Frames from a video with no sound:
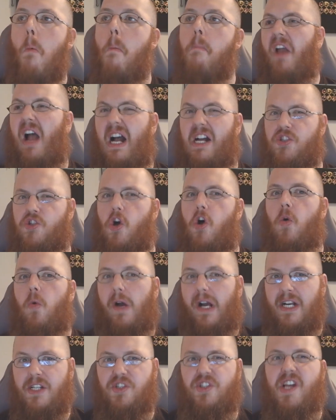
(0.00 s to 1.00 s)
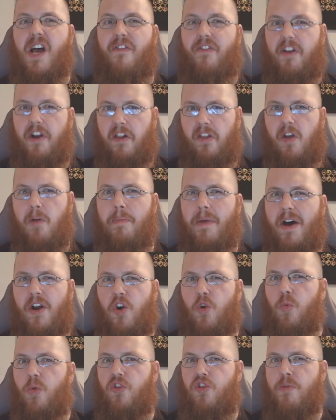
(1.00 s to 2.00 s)
As always, definitely
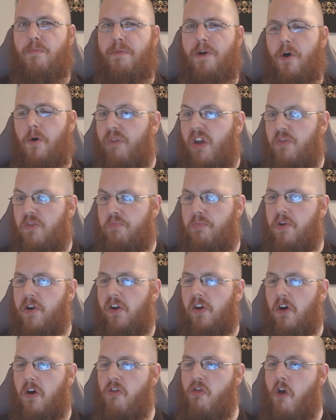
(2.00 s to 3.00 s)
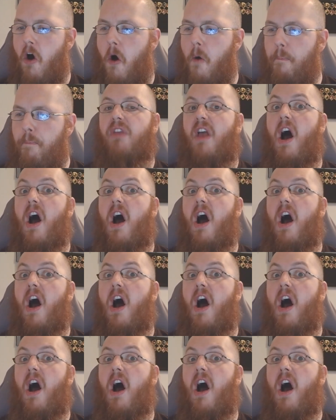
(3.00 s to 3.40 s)
better with the milk. That's pretty good though.